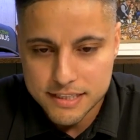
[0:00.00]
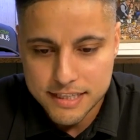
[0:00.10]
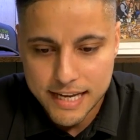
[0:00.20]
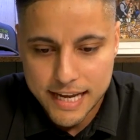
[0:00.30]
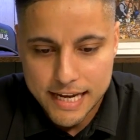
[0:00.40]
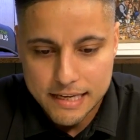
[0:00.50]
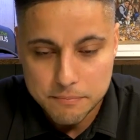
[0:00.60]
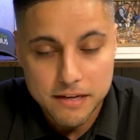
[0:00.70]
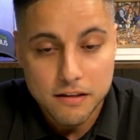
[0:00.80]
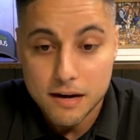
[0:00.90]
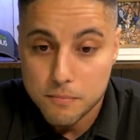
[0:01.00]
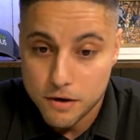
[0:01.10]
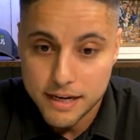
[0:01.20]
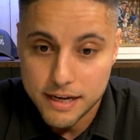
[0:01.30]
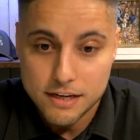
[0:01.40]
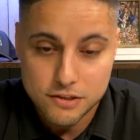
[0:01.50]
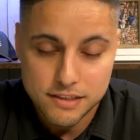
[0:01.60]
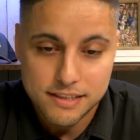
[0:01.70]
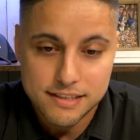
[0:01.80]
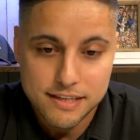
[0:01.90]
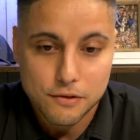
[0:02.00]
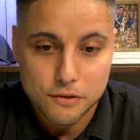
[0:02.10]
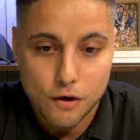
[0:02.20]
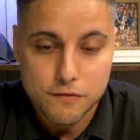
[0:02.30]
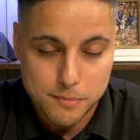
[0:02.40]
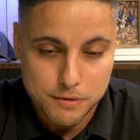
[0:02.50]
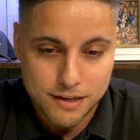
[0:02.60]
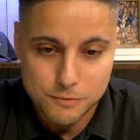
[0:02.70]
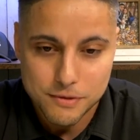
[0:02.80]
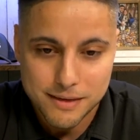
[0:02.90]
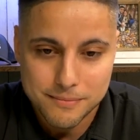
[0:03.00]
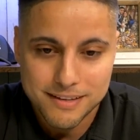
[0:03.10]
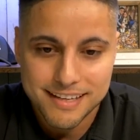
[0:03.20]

and made a lot of money actually selling office supplies with them.